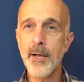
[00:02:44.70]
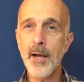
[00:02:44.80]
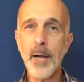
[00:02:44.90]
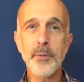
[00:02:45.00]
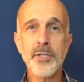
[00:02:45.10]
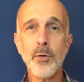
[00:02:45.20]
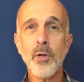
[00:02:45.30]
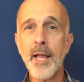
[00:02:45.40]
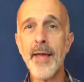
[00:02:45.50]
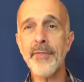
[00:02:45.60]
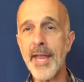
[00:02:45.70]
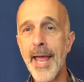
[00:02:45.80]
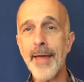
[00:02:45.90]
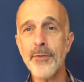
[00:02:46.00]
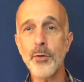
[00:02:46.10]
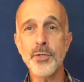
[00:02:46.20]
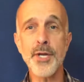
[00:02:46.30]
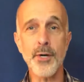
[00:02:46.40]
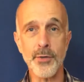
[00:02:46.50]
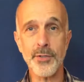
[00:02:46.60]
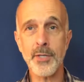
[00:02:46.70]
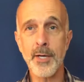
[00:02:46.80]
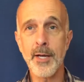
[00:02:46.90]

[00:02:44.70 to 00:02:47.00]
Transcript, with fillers: I was so glad they had those years.